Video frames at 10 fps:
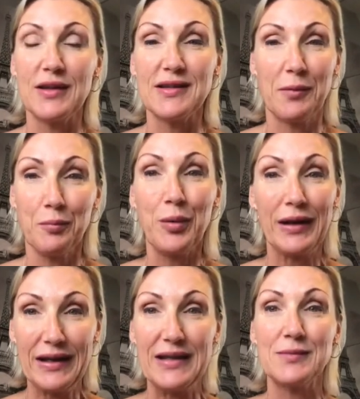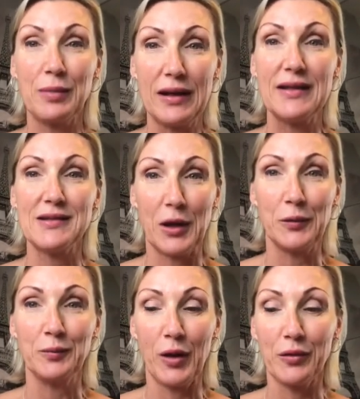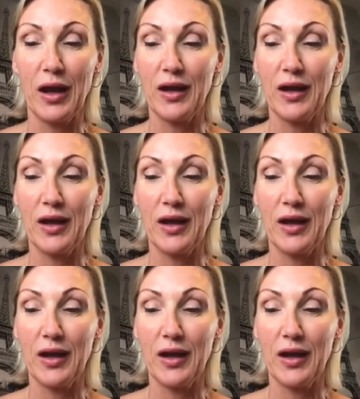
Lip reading: then please don't, okay?